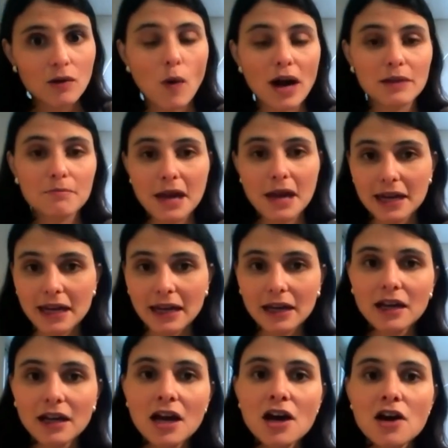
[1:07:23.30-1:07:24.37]

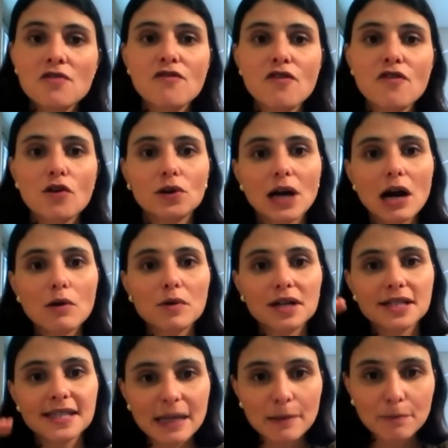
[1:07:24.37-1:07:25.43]
winemaking for our
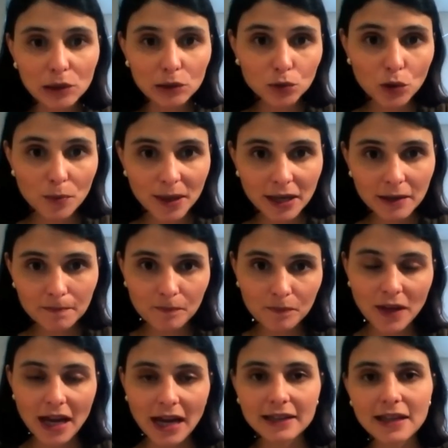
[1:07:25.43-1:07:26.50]
simple ruby
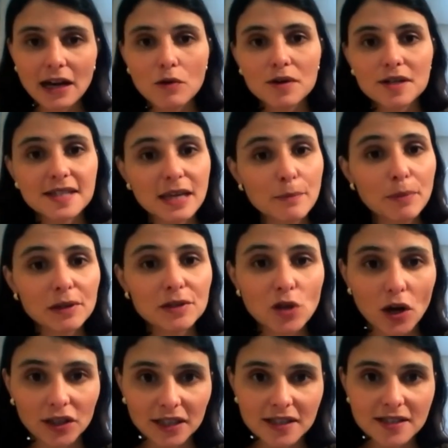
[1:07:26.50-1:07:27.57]
and our simple
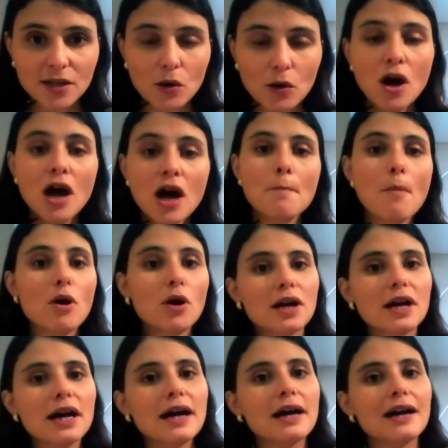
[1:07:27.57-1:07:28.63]
tawny. So
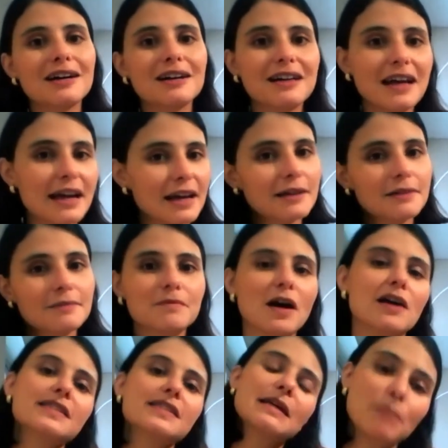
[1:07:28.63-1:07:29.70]
more uh,
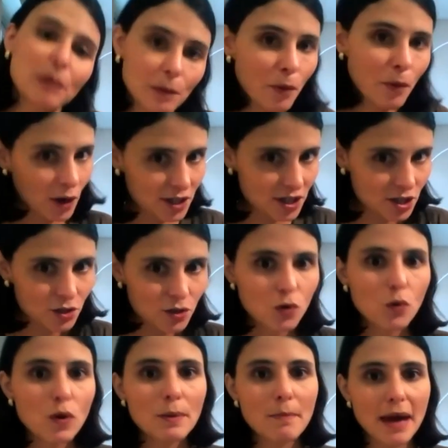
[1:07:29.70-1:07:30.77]
simple ports,
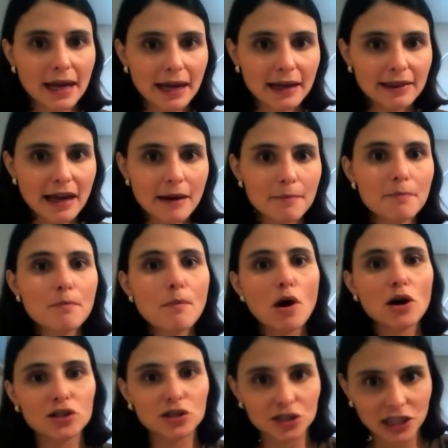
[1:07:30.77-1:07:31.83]
we make them
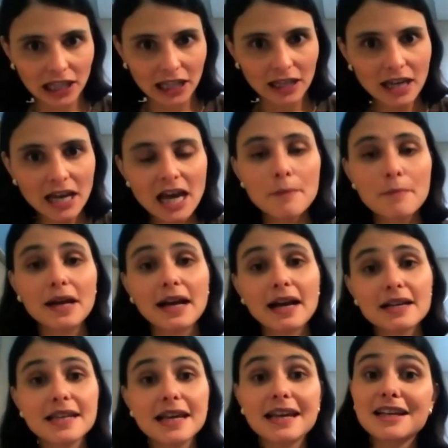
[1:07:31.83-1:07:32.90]
modernly
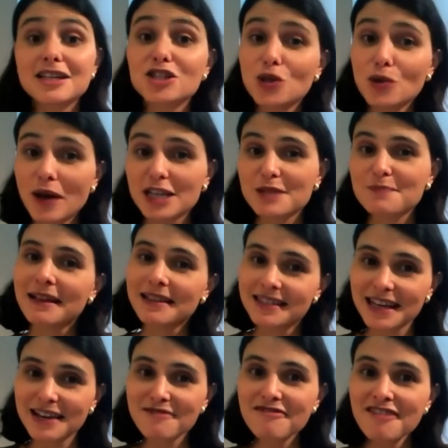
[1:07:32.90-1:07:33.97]
because it is too
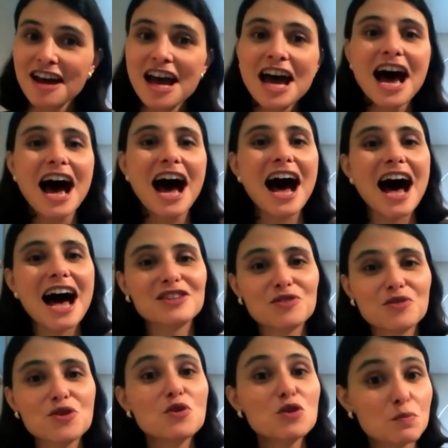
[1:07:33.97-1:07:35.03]
expensive uh,
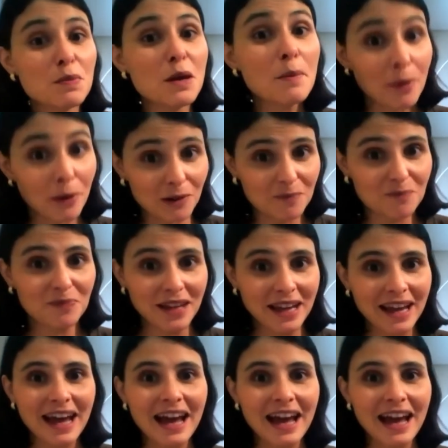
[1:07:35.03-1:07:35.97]
to use people.